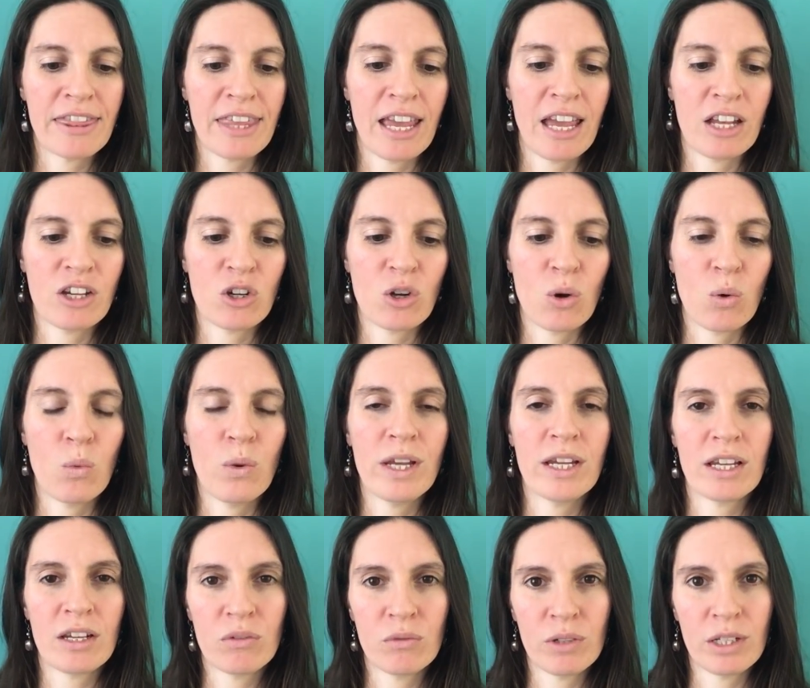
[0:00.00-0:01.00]
then we
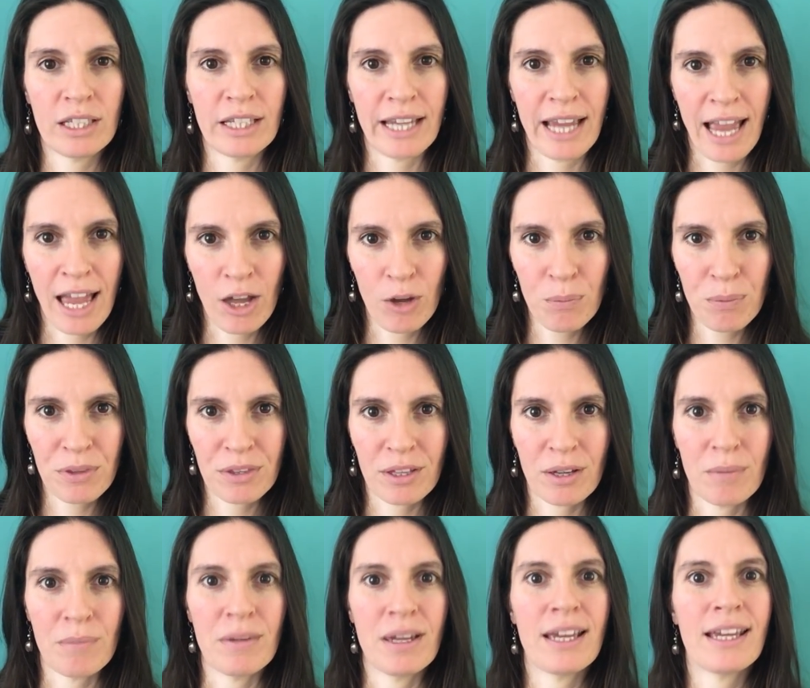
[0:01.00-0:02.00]
can really help
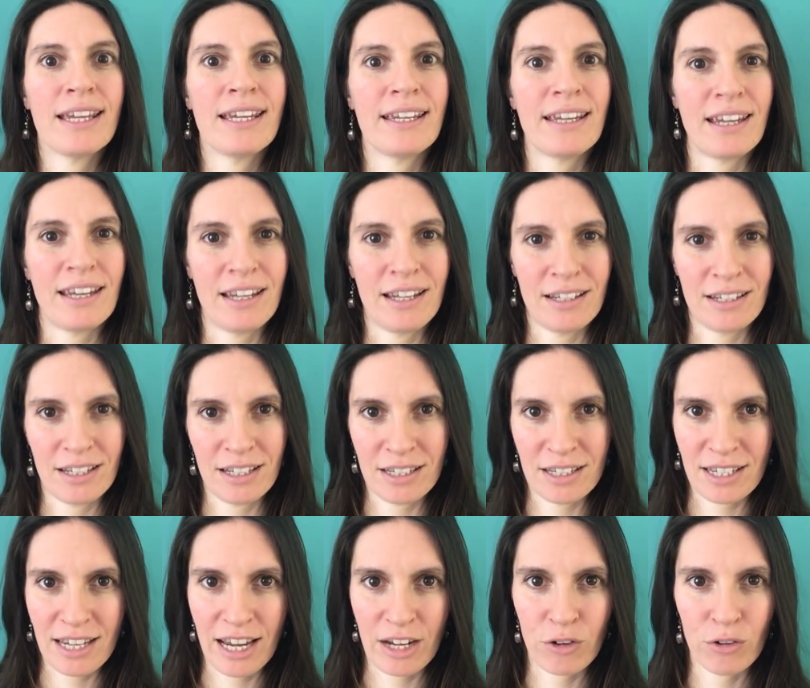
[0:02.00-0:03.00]
them gain
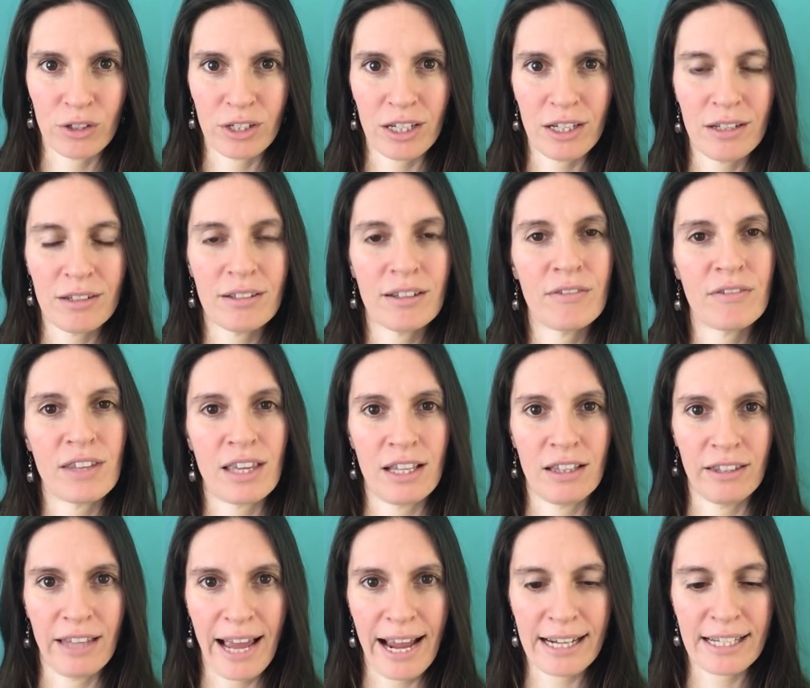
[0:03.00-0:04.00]
integrity if they
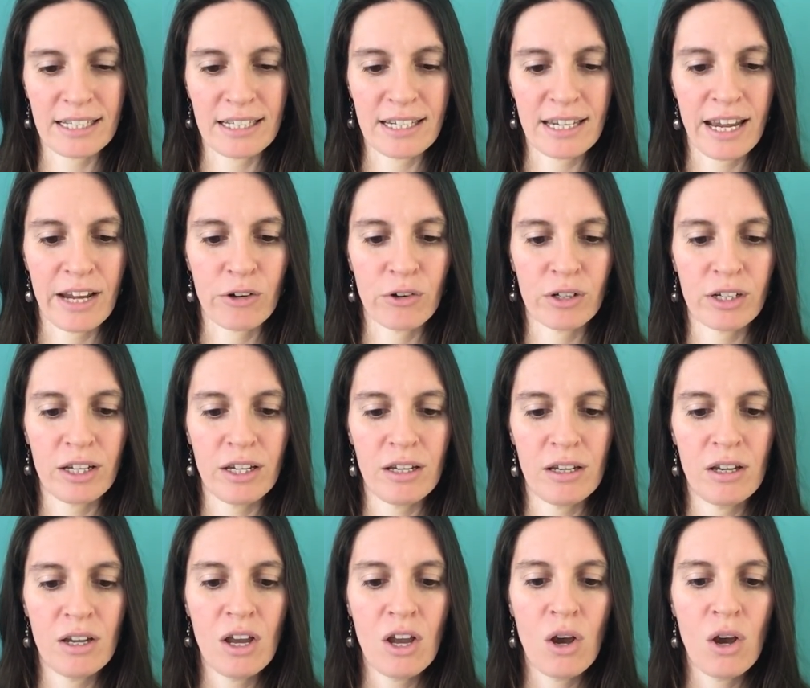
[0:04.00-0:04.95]
lack integrity.